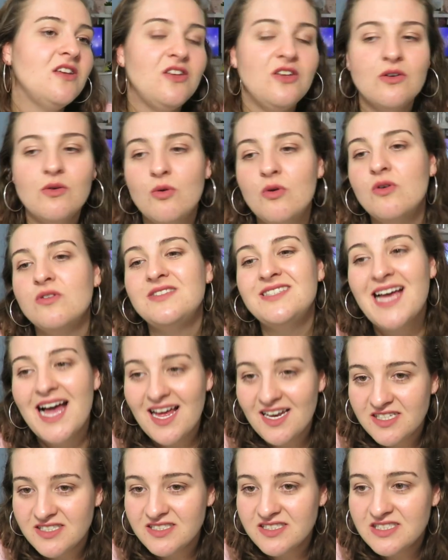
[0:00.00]
your
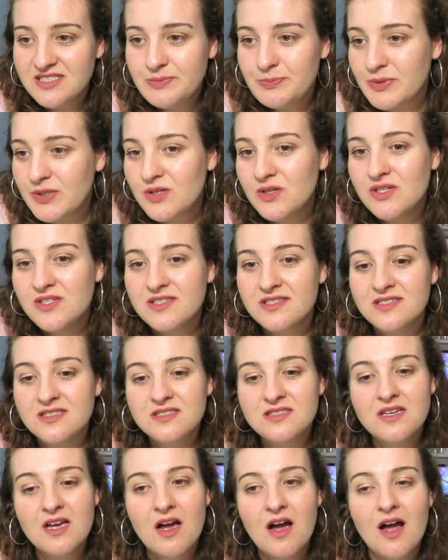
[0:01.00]
talents,
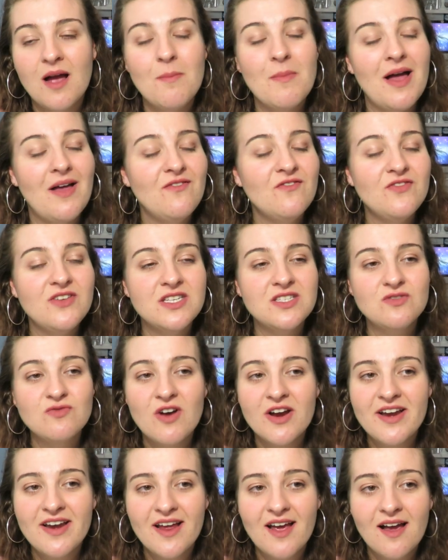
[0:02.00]
because I'm envious
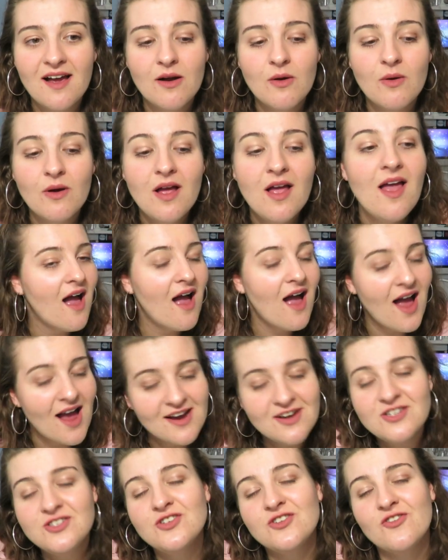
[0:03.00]
right now
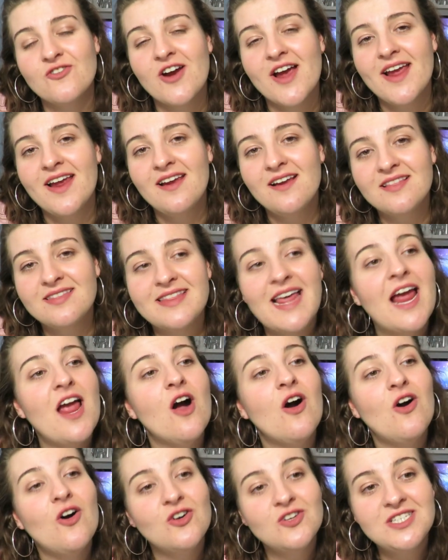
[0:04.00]
and you're great. They
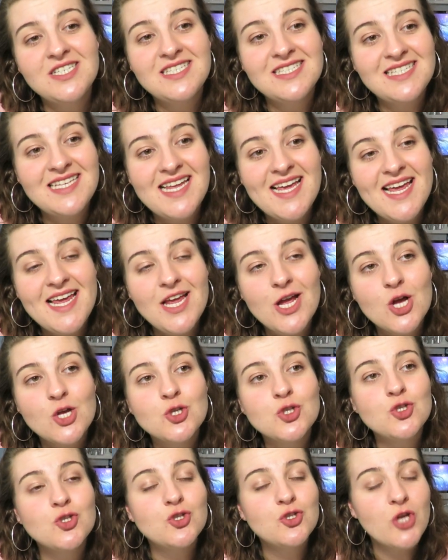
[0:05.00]
are honestly
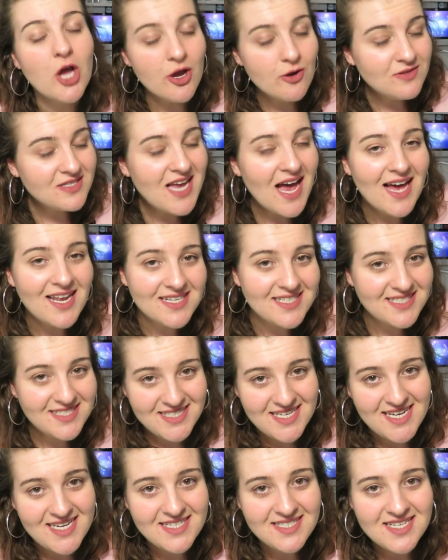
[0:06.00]
so
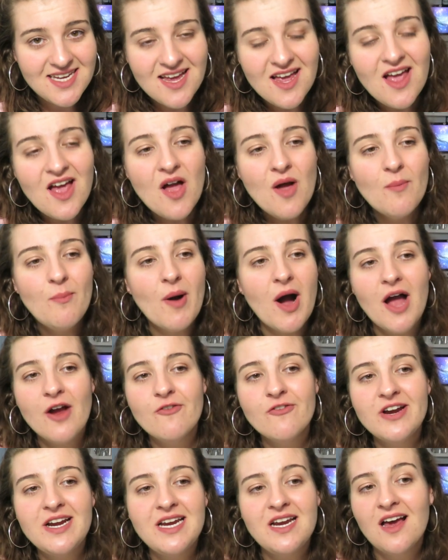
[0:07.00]
talented, but I
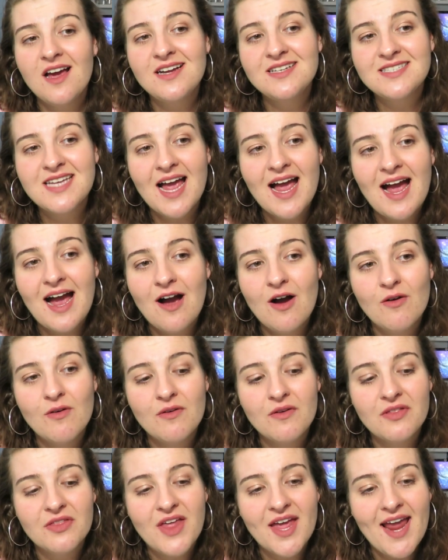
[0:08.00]
really liked
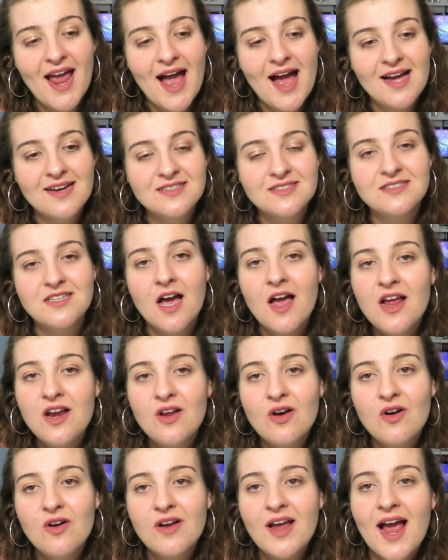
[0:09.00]
how they had
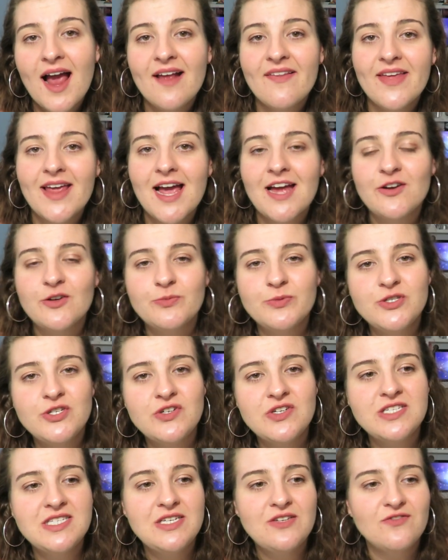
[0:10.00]
dialogue and they had
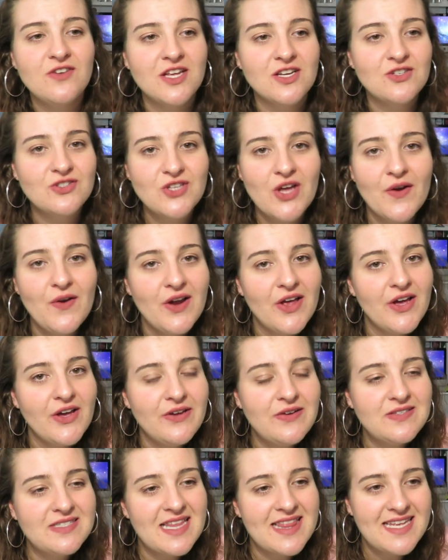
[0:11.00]
opportunity for like
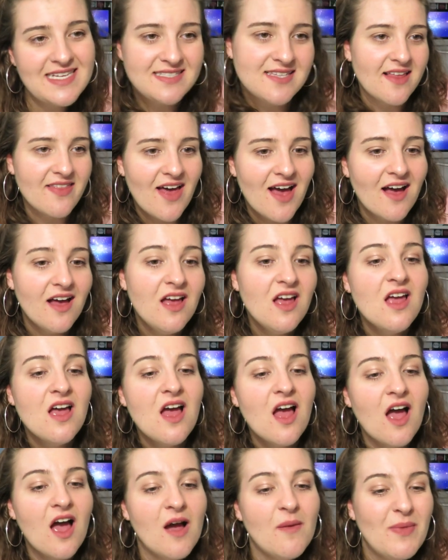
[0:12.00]
solos and like that.
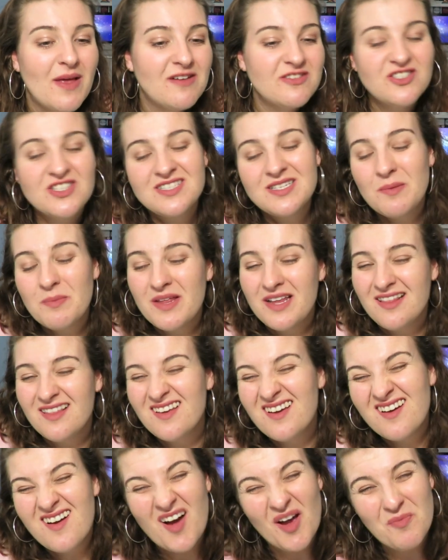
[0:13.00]
That's just something
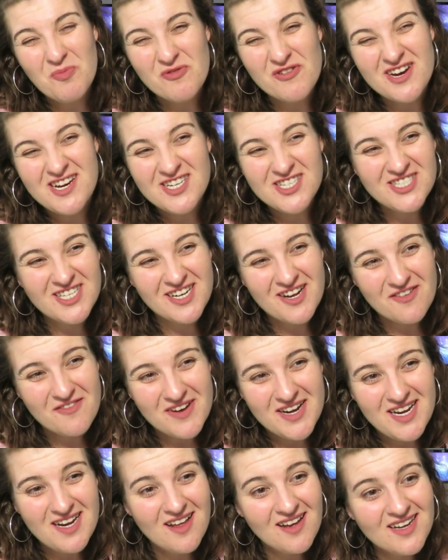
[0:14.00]
that I preached and I
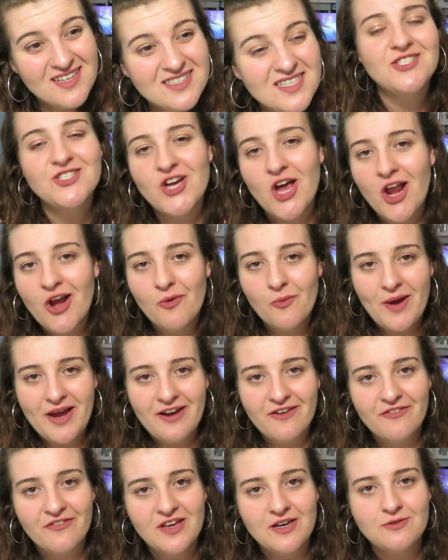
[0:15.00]
really liked. It's Charlotte
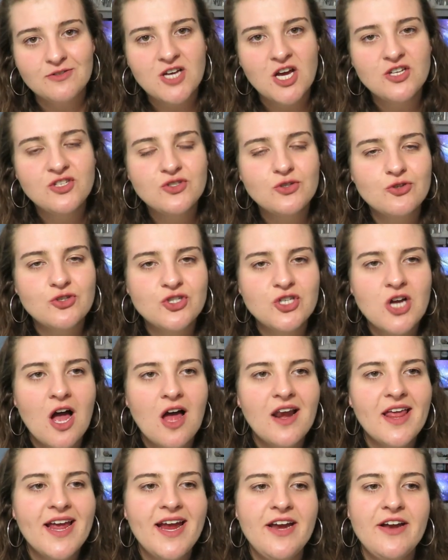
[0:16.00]
Wakefield. I saw
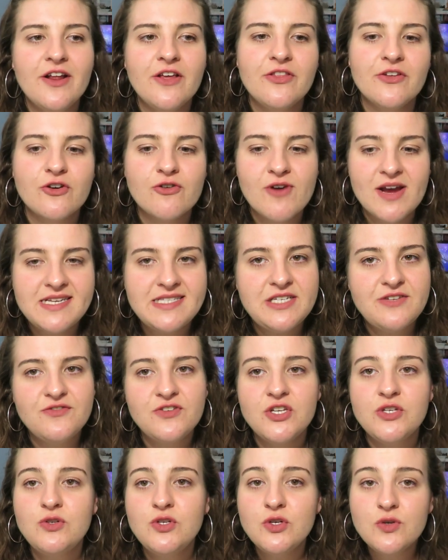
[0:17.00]
Charlotte in the Crazy
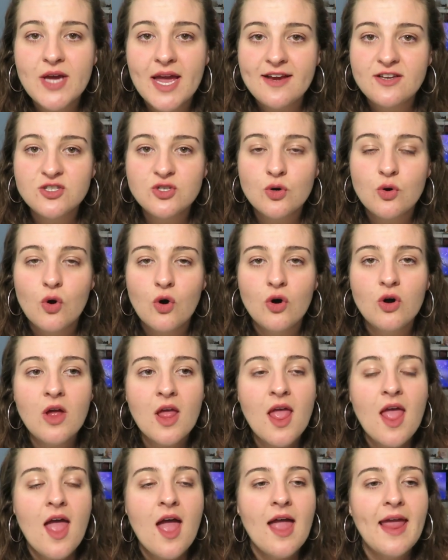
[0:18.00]
For You UK tour
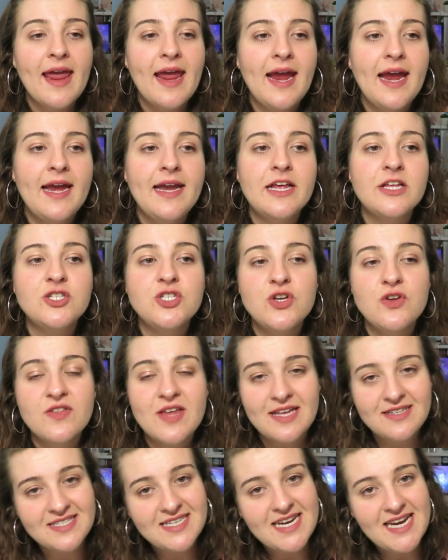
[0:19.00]
in
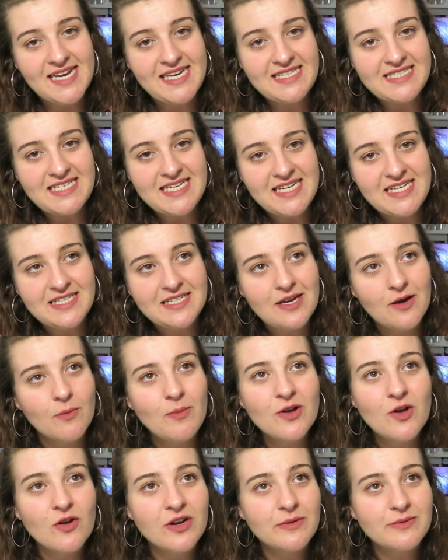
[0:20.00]
2018. Oh
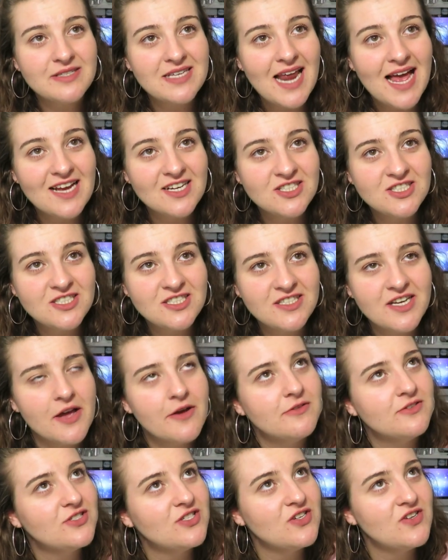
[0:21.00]
my god, it was it
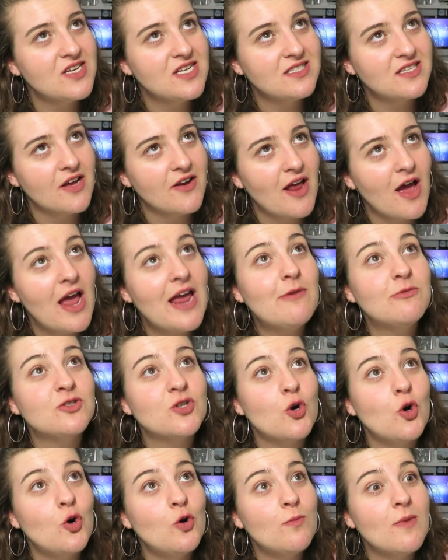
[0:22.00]
was 2 years ago now. It
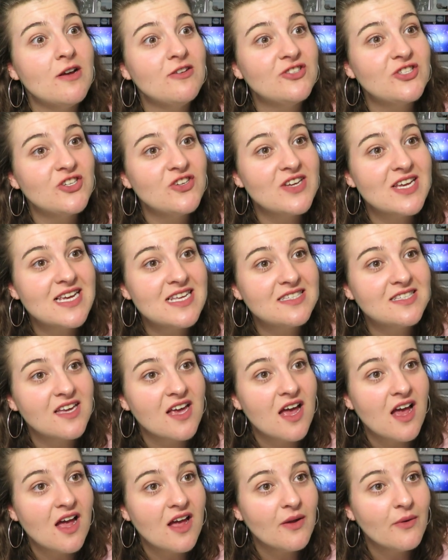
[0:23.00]
was almost 2 years
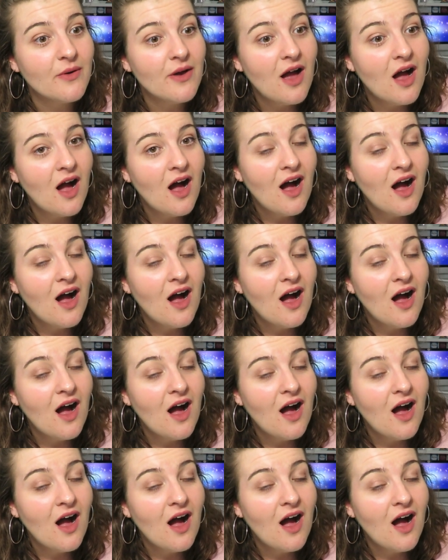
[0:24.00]
ago.